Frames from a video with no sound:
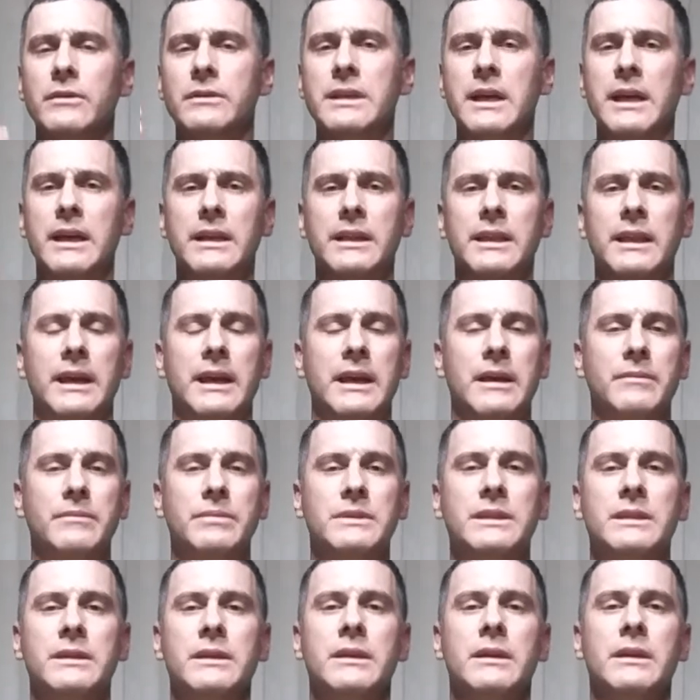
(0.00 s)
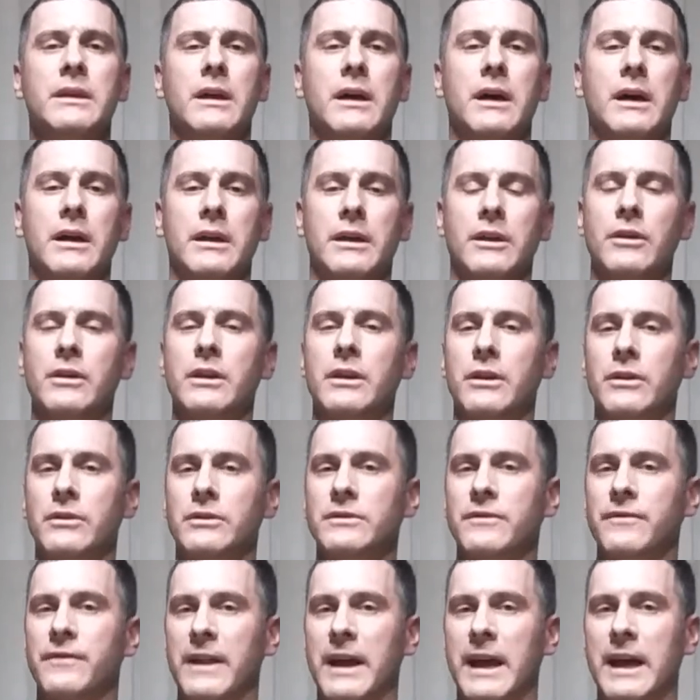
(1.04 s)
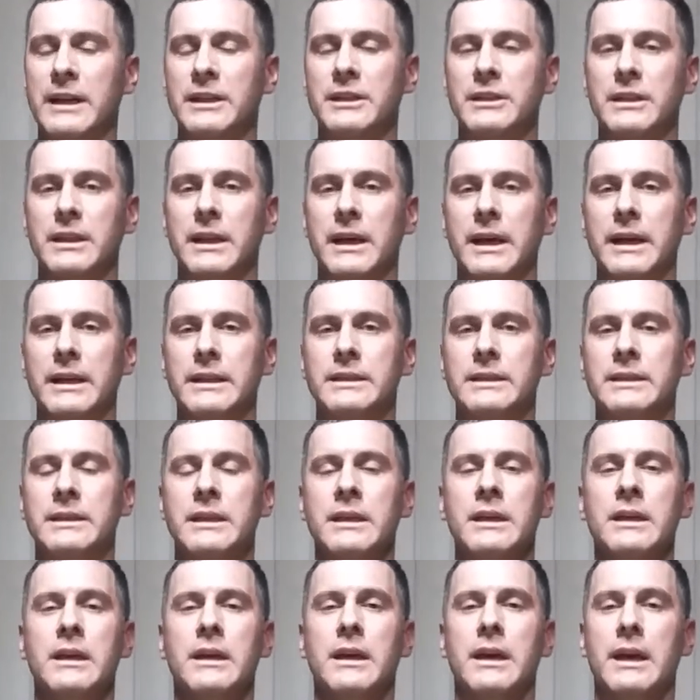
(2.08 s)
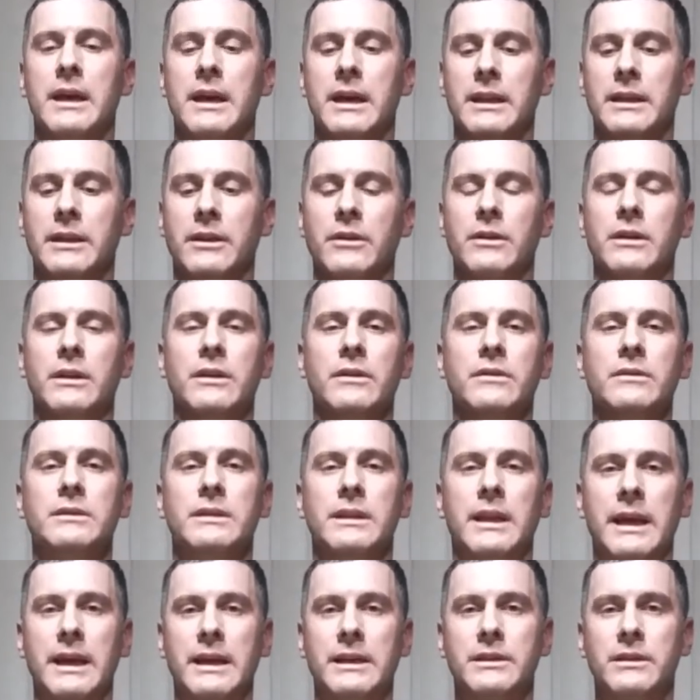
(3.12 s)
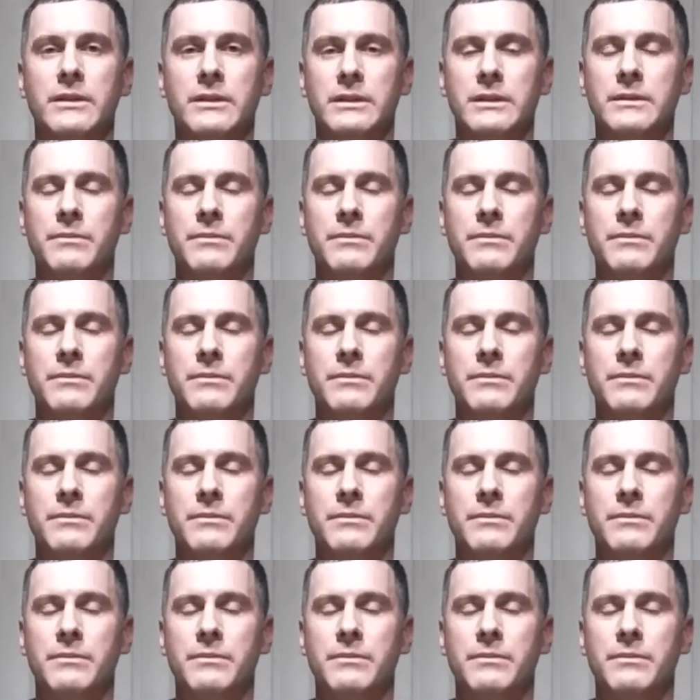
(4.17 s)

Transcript: headlamps, you can use flashlights, and you can use lanterns.